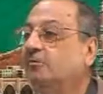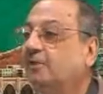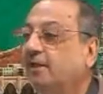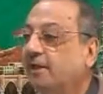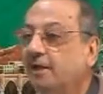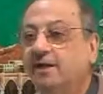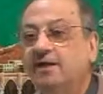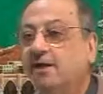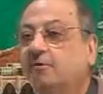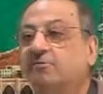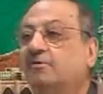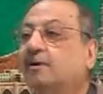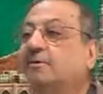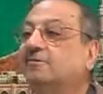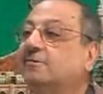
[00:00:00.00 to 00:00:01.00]
the aid of
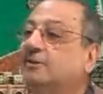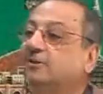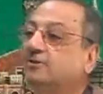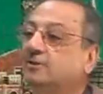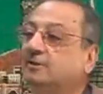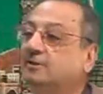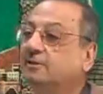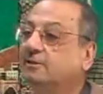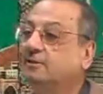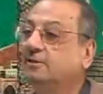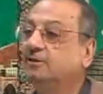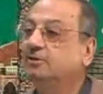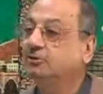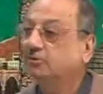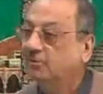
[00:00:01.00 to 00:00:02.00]
translation.
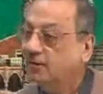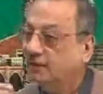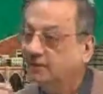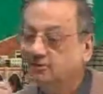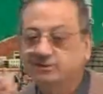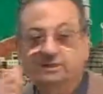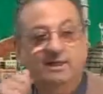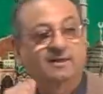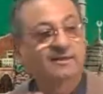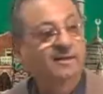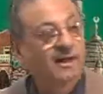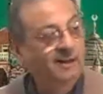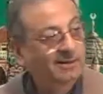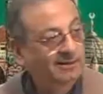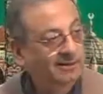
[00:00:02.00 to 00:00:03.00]
You will understand
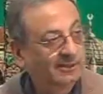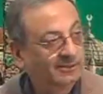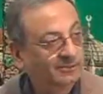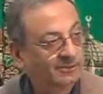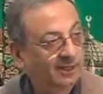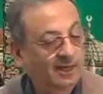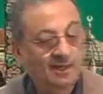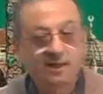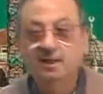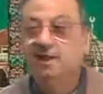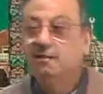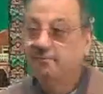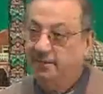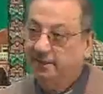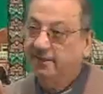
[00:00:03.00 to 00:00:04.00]
directly, inshallah.
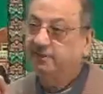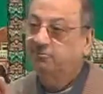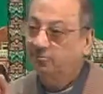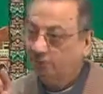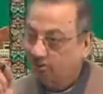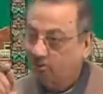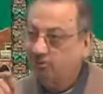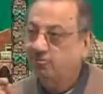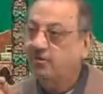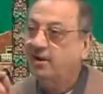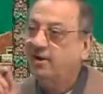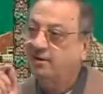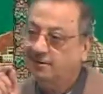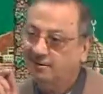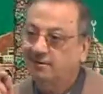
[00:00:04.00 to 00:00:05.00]
But it will require
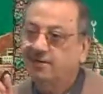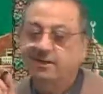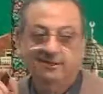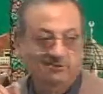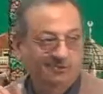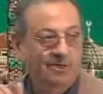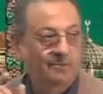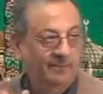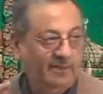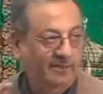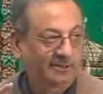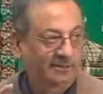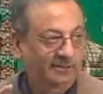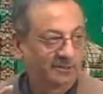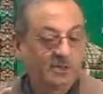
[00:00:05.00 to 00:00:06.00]
little extra
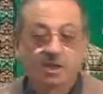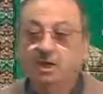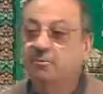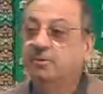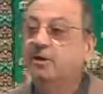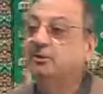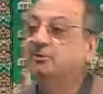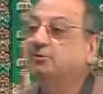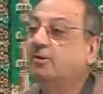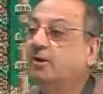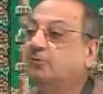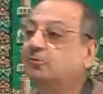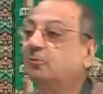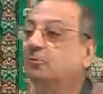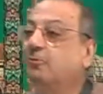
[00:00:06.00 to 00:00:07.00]
practice because you have
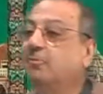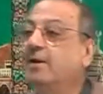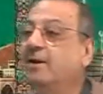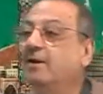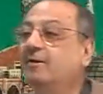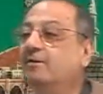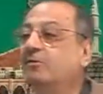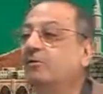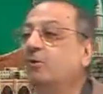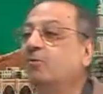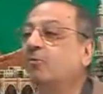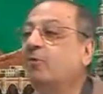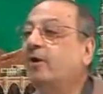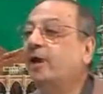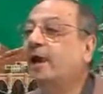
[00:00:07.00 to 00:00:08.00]
to build your
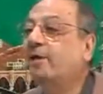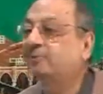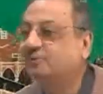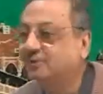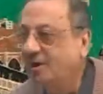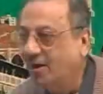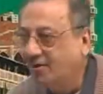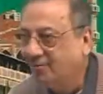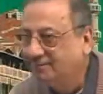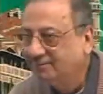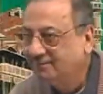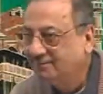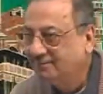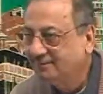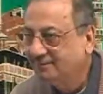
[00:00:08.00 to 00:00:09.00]
vocabs now.
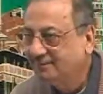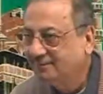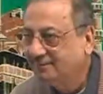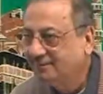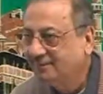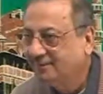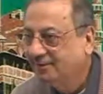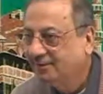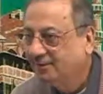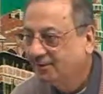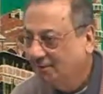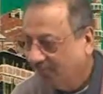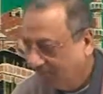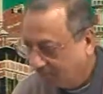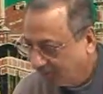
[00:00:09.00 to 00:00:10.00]

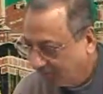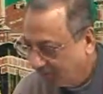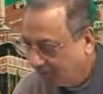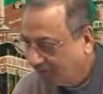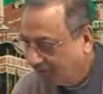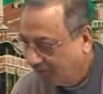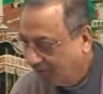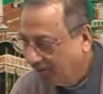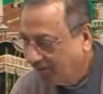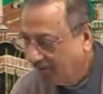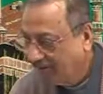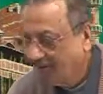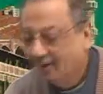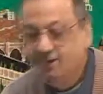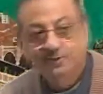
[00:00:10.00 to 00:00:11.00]
What do you have to do?
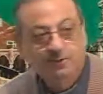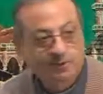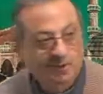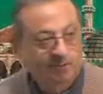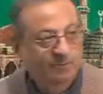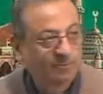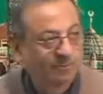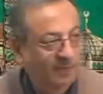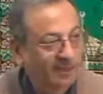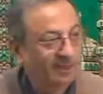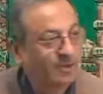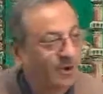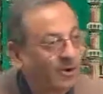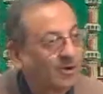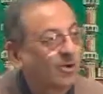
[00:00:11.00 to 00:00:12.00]
You have to build
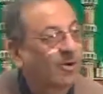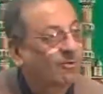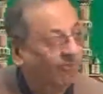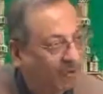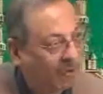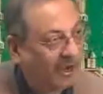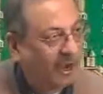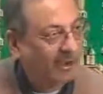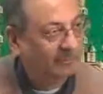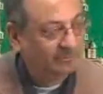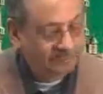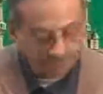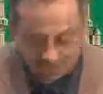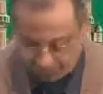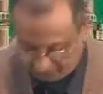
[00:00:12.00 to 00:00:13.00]
your vocabs,
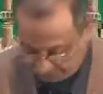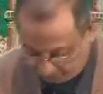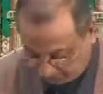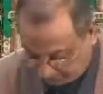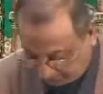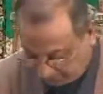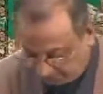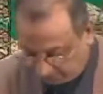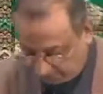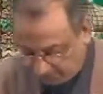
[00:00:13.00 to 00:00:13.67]
huh? Inshallah.